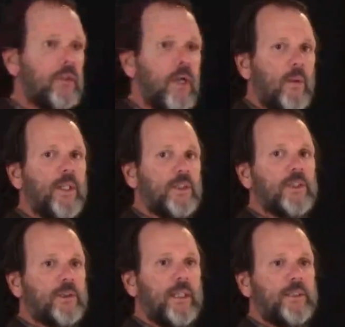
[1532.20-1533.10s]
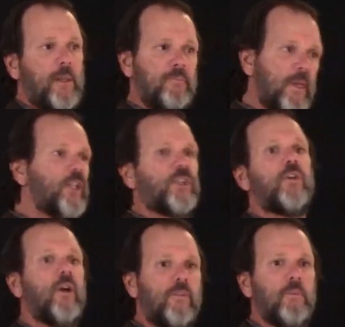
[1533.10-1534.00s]
No, he's a
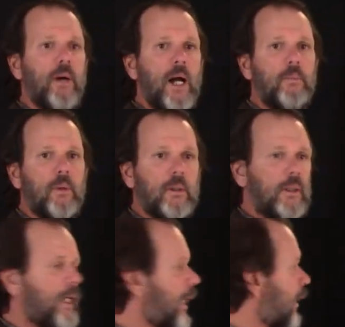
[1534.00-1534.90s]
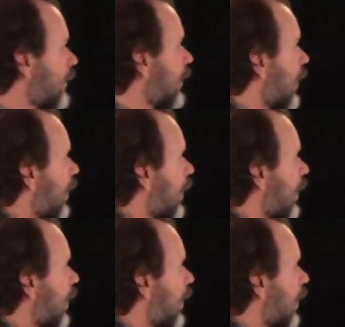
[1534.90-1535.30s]
miniature of the Bible, and